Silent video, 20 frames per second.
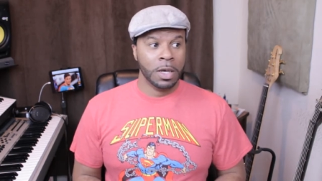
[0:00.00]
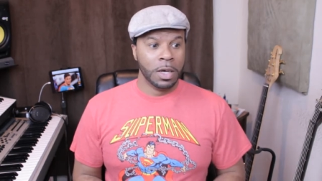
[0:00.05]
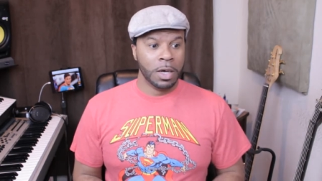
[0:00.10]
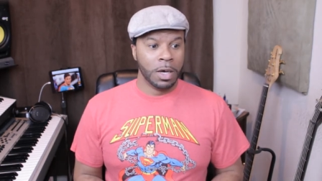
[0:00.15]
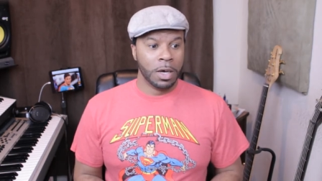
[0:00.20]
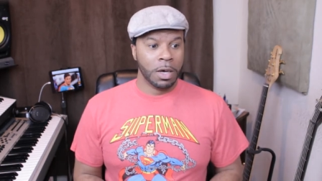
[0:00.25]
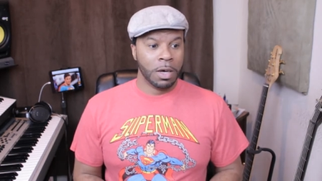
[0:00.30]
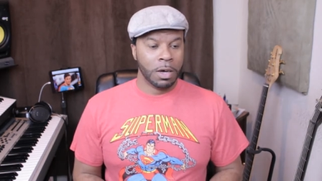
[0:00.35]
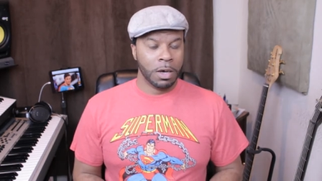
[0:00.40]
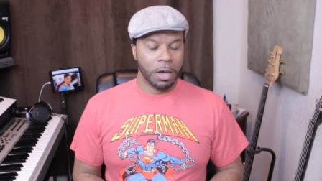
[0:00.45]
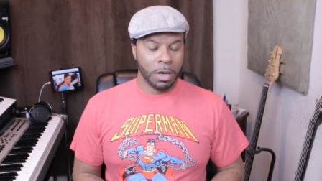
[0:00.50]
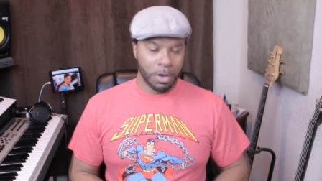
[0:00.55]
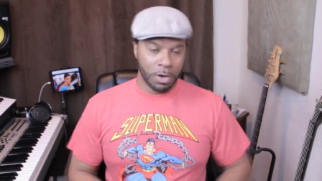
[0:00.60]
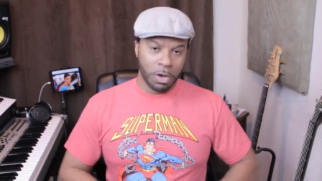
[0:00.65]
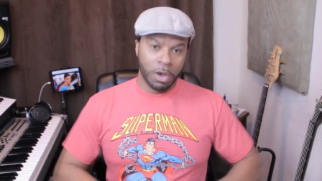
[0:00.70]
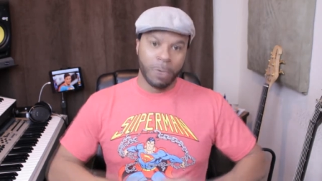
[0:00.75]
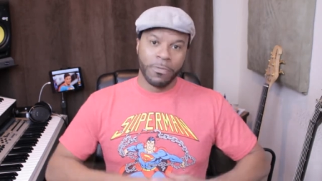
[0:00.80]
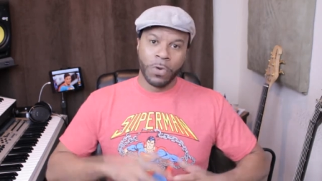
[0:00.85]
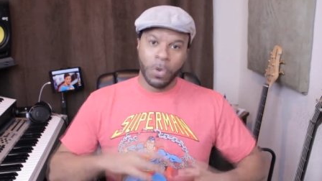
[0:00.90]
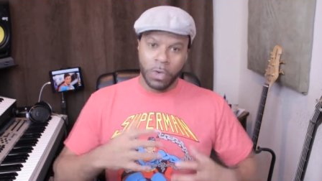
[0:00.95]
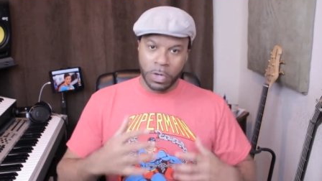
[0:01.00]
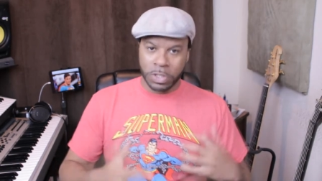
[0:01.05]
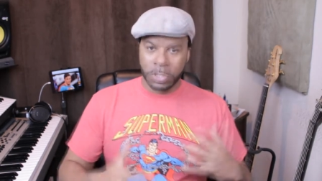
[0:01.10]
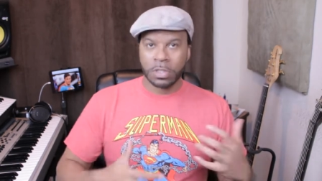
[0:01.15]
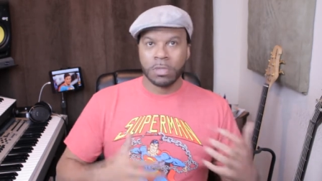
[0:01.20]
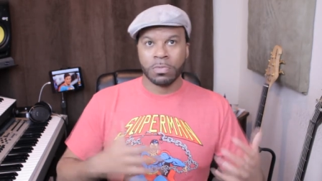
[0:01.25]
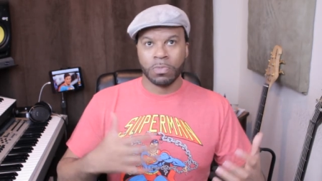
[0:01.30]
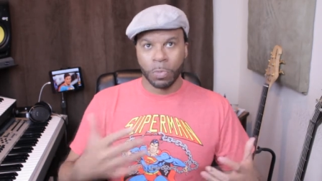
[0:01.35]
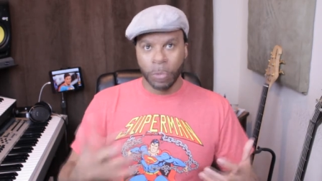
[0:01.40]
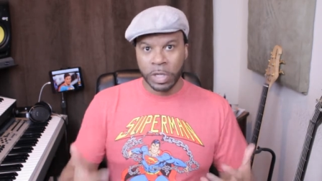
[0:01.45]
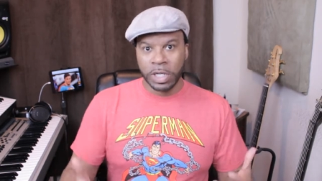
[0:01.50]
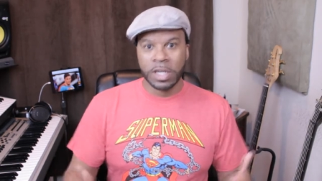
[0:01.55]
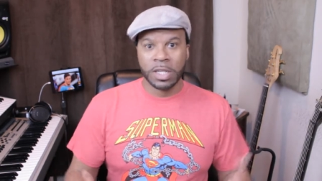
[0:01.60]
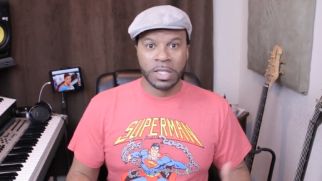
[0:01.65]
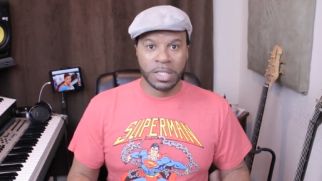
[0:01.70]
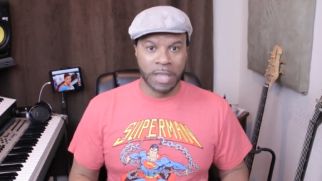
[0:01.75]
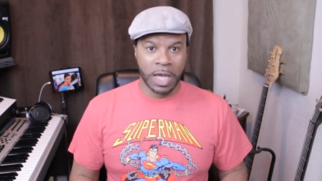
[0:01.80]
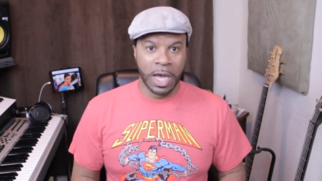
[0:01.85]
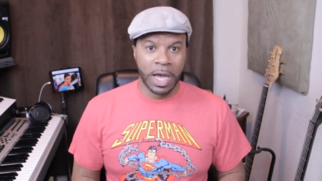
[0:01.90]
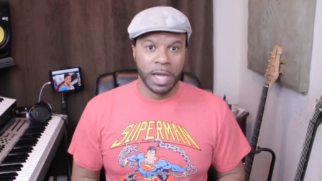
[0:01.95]
of course, a
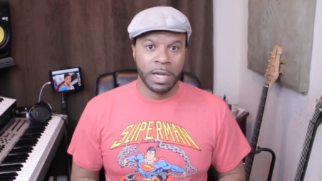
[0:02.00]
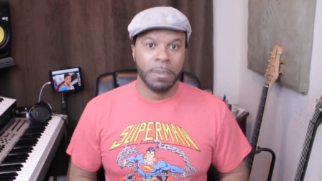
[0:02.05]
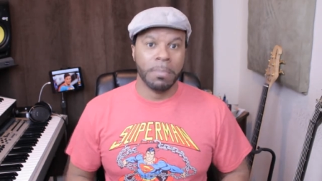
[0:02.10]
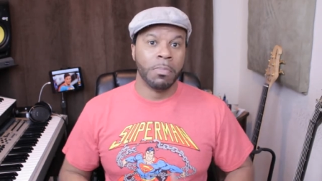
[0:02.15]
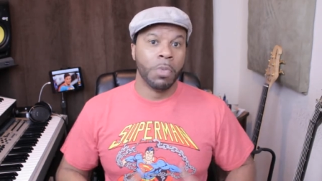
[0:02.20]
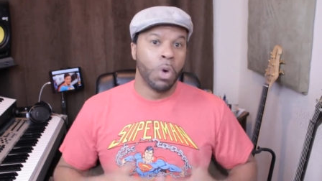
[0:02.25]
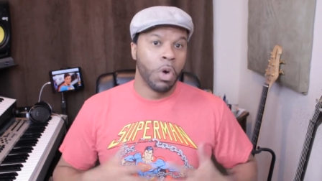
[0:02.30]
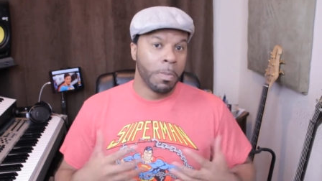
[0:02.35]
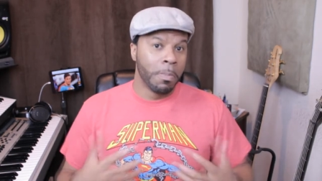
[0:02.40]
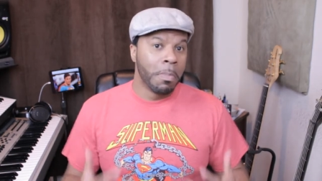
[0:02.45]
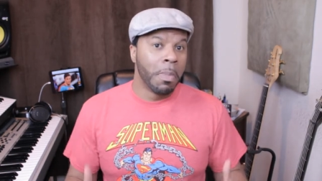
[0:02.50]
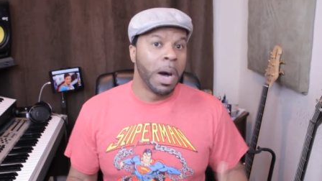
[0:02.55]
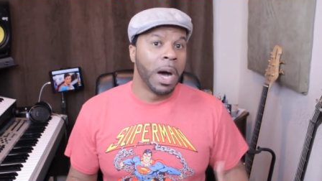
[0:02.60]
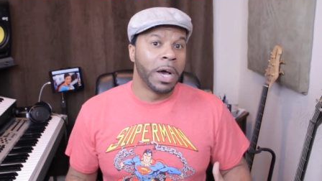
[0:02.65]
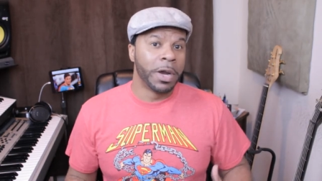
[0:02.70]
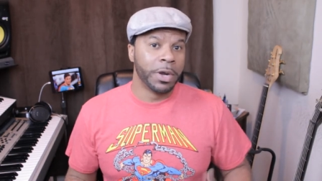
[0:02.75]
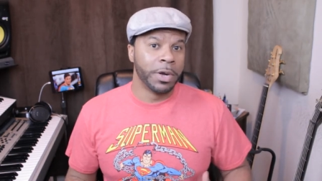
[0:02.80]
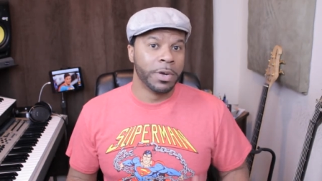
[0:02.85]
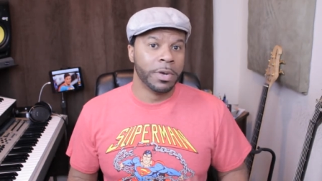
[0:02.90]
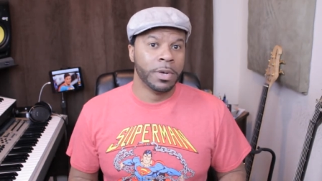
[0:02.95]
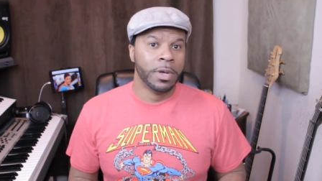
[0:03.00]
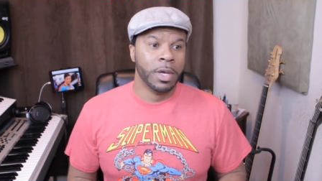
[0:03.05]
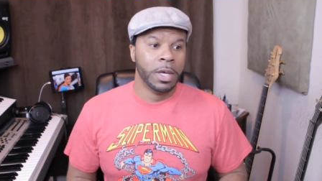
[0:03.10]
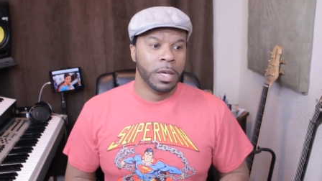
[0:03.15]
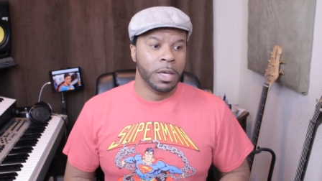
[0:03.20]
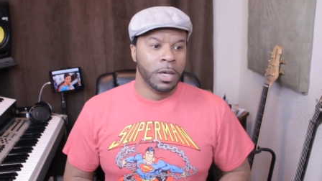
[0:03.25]
redesigned, more modern